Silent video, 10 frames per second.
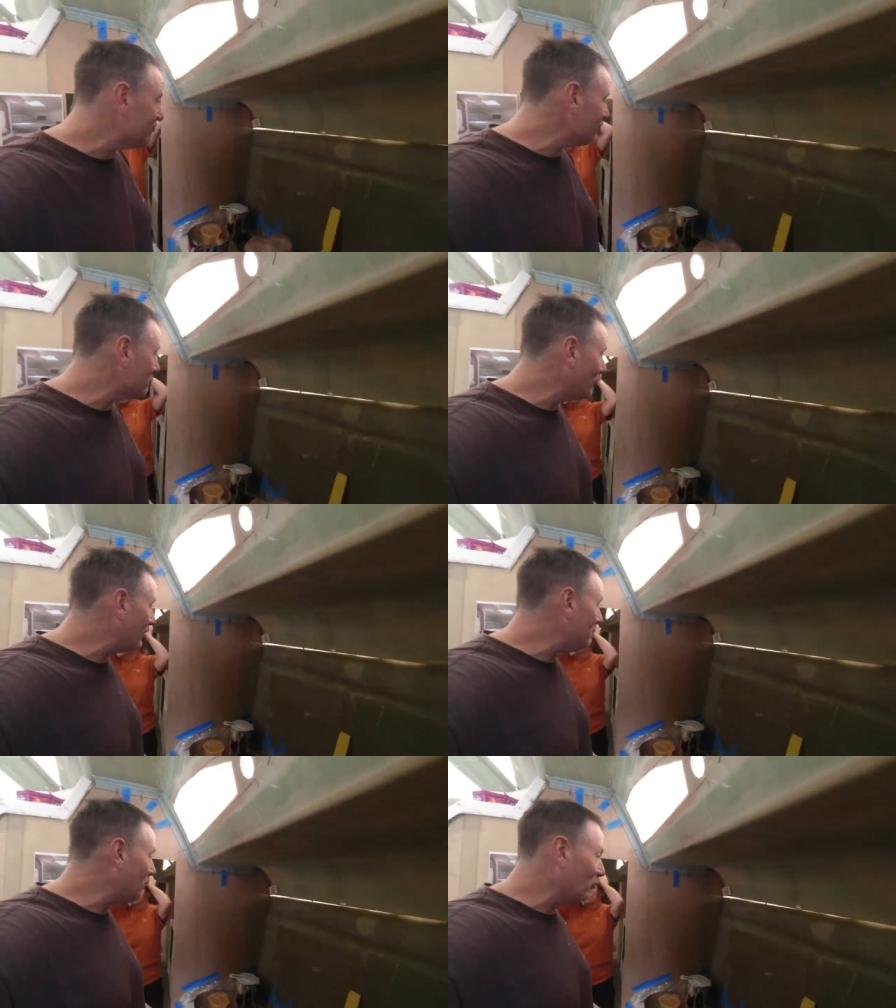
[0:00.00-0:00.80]
this is a
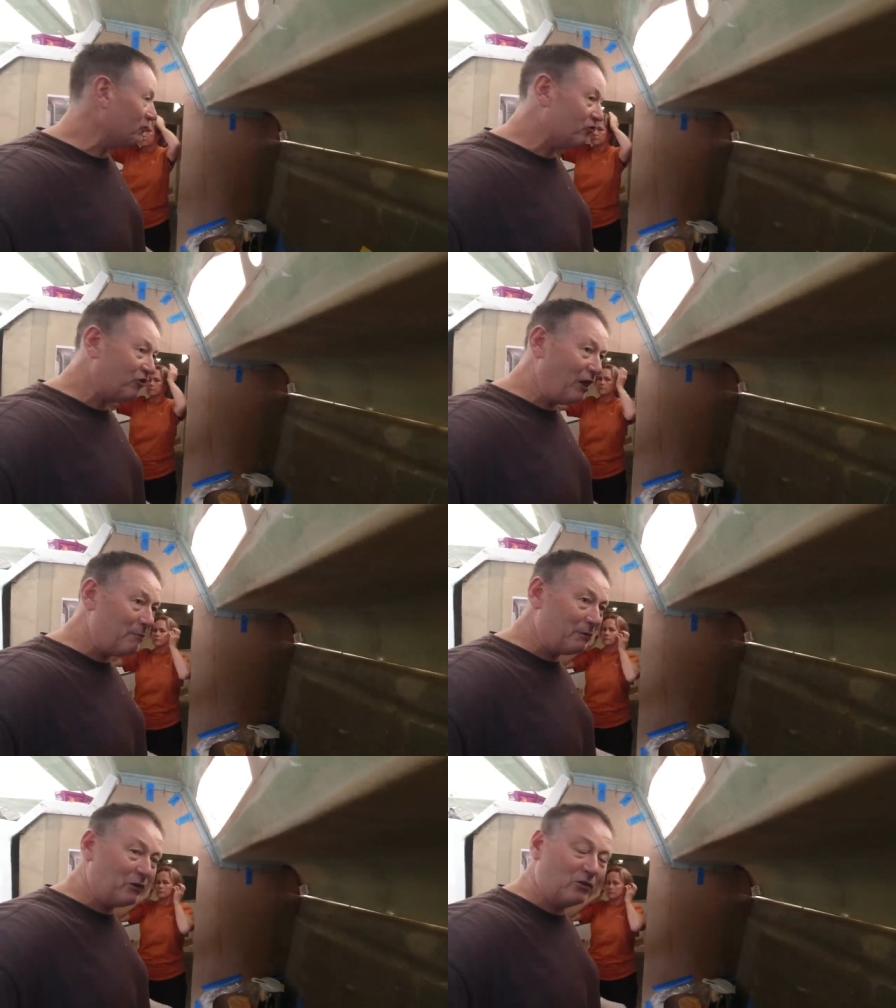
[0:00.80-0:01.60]
pretty important
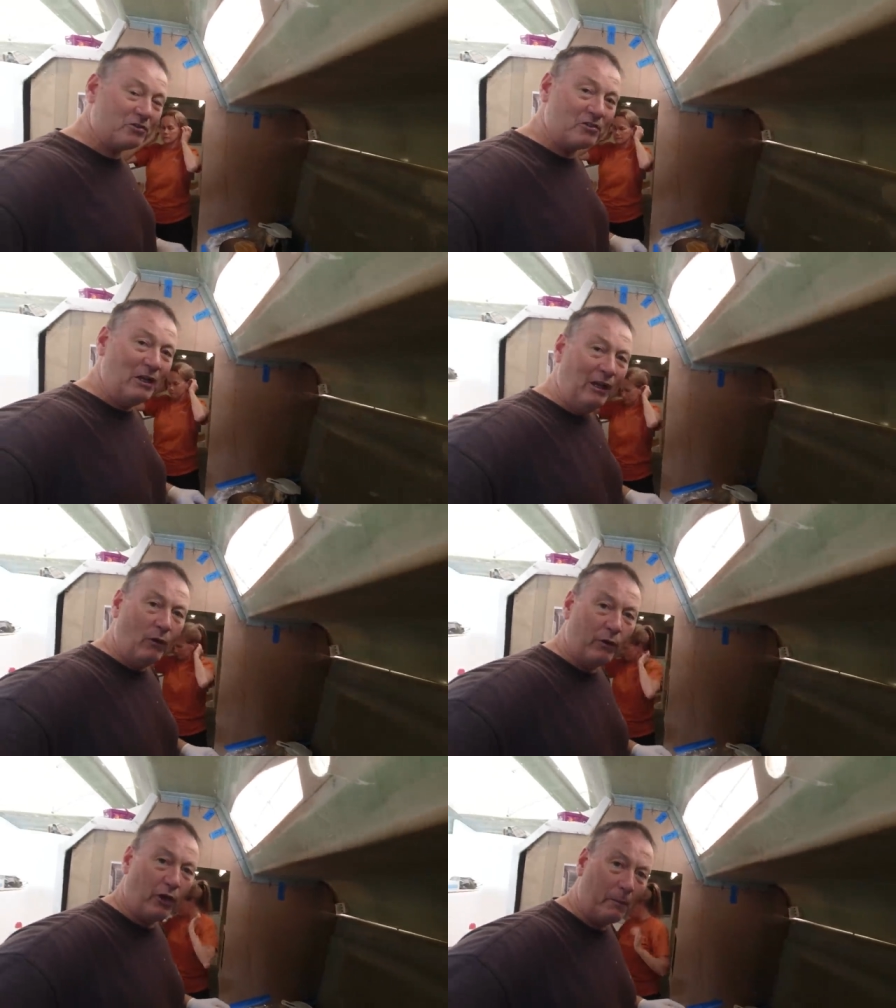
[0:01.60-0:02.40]
step because
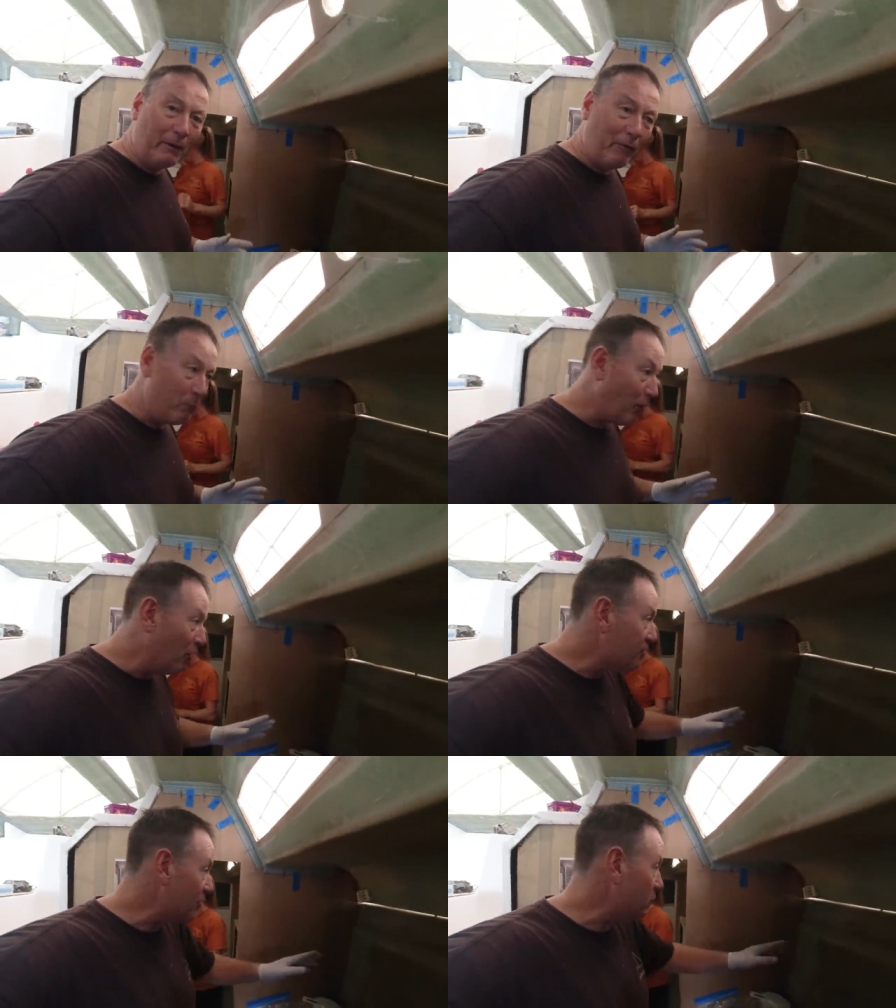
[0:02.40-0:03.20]
we've got a bit of a
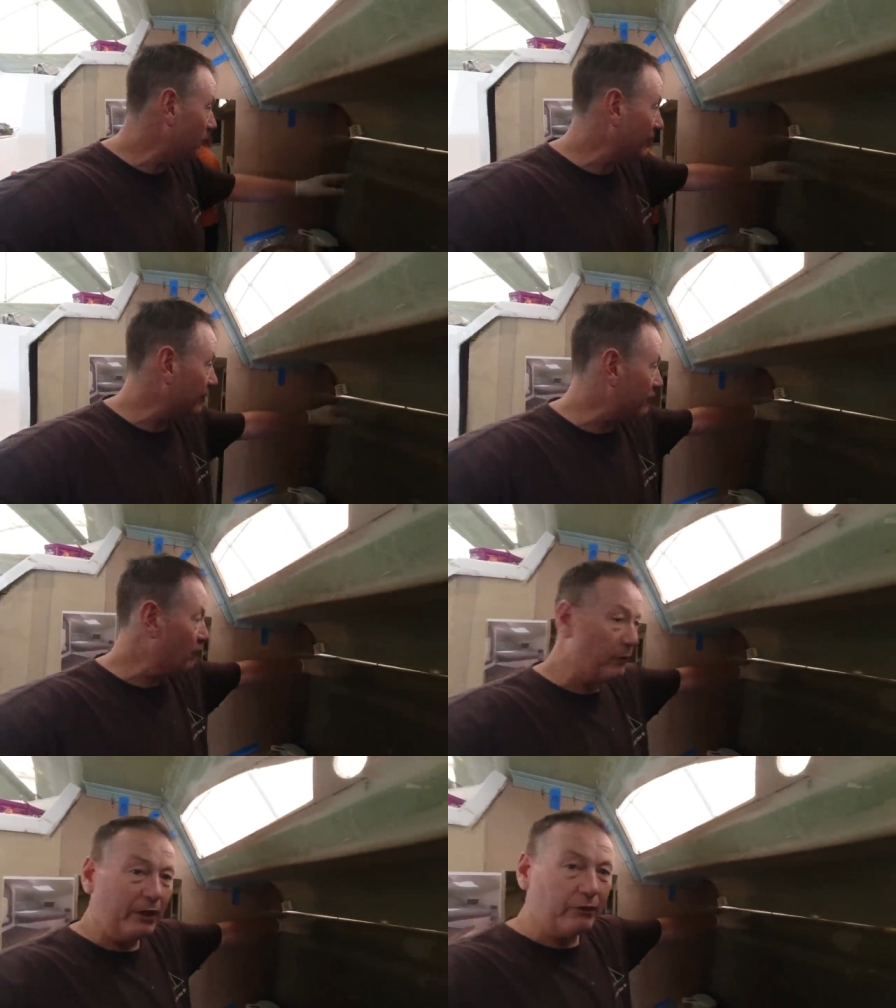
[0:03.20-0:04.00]
process. What we're going
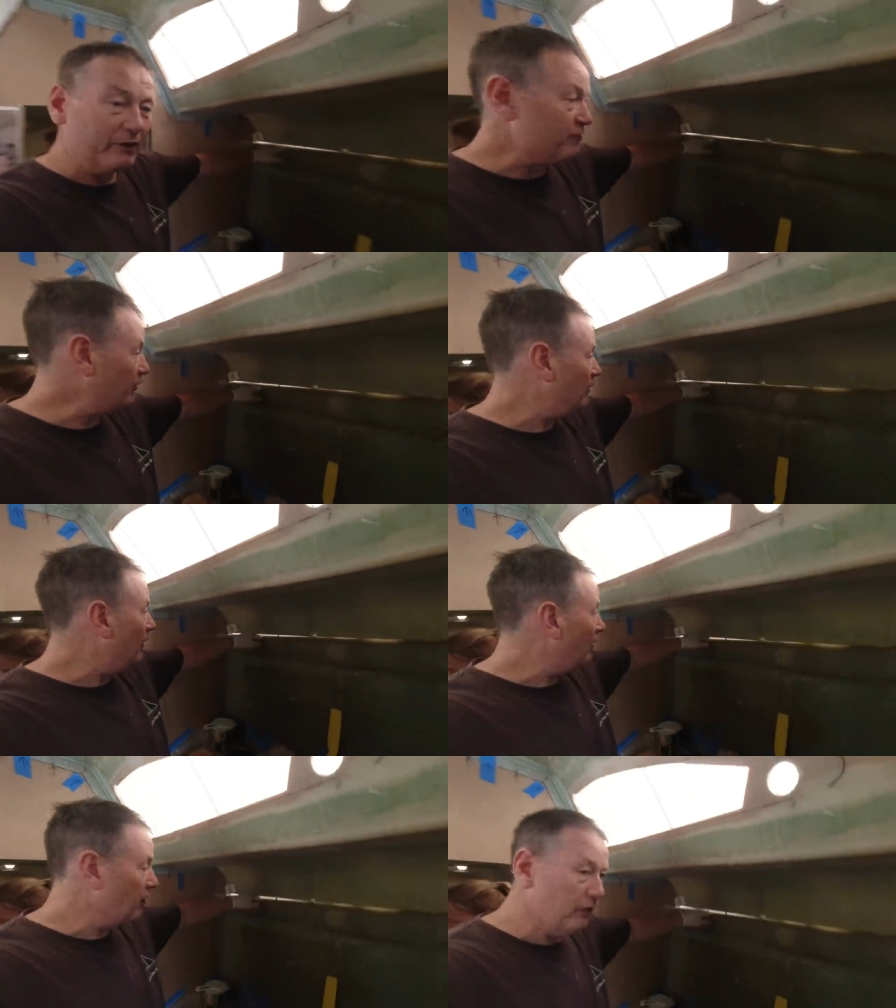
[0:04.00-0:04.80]
to do, we're going to actually
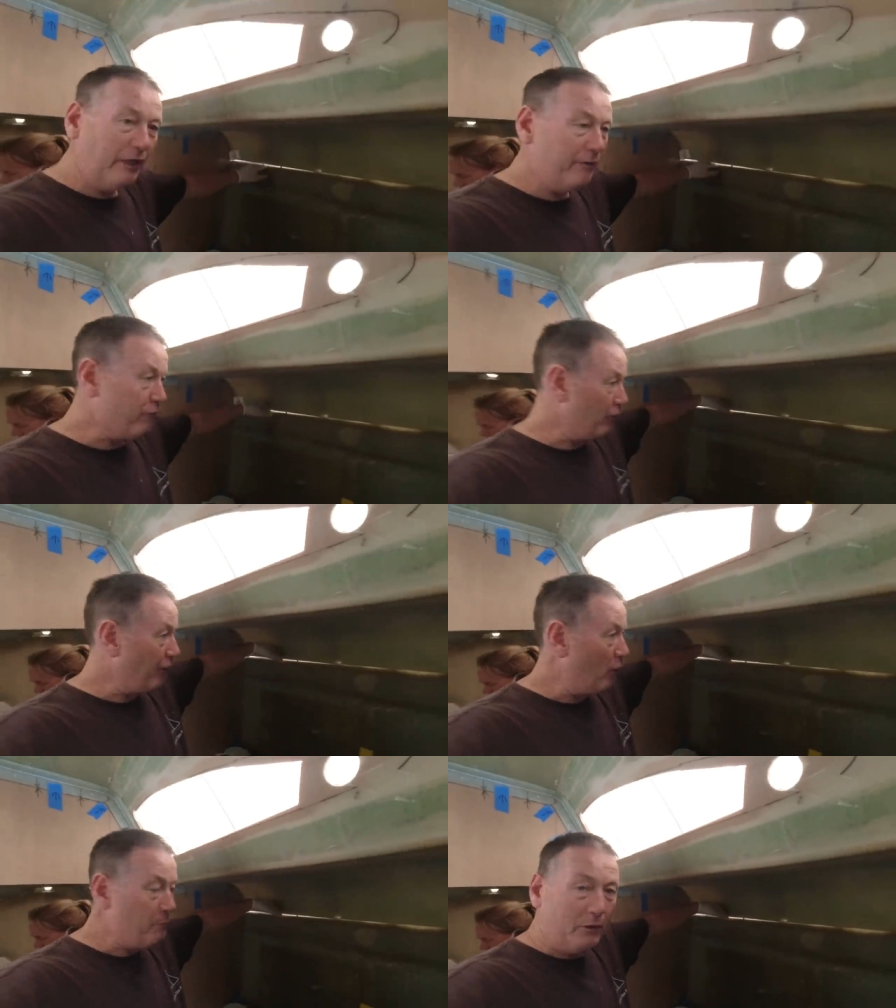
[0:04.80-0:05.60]

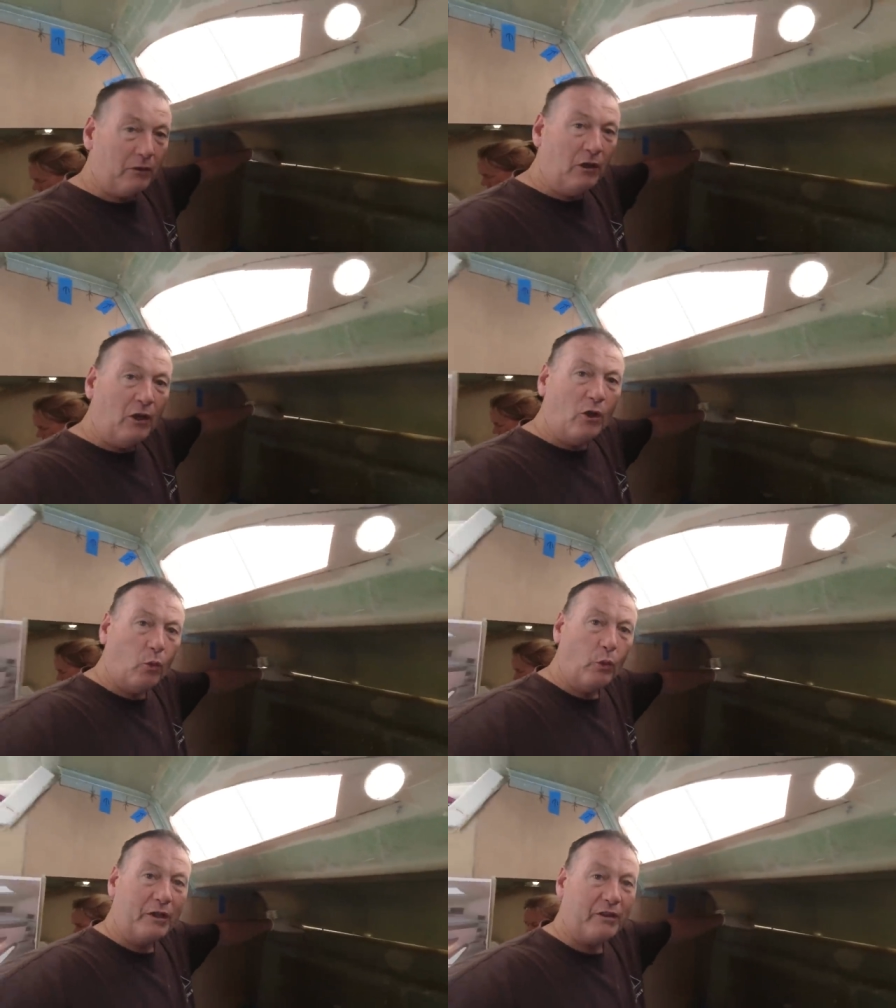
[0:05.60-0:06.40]
lever it open
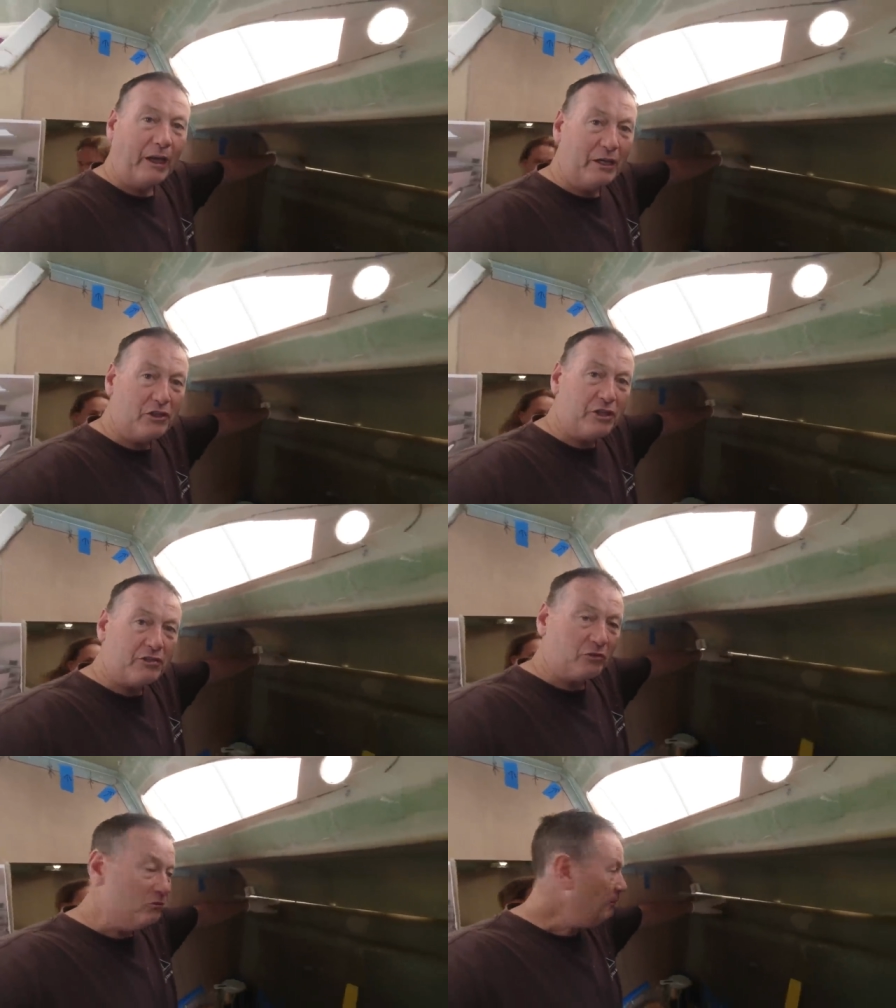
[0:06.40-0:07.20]
with a
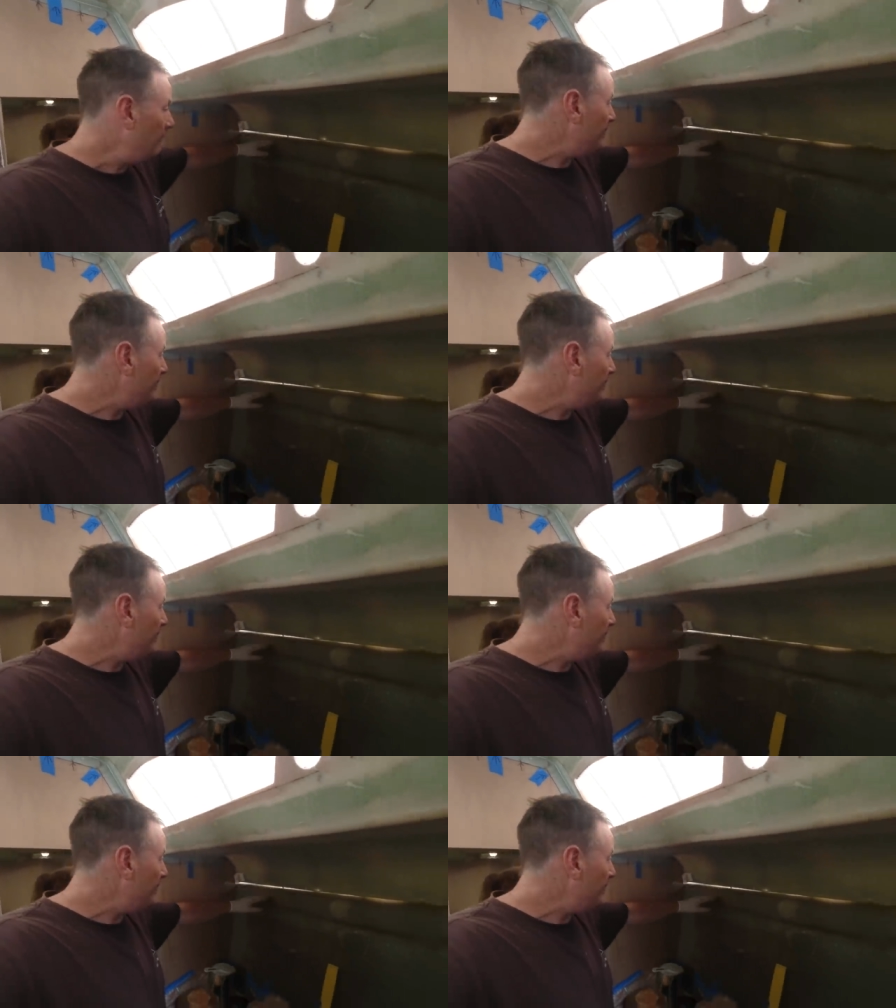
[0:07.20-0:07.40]
chisel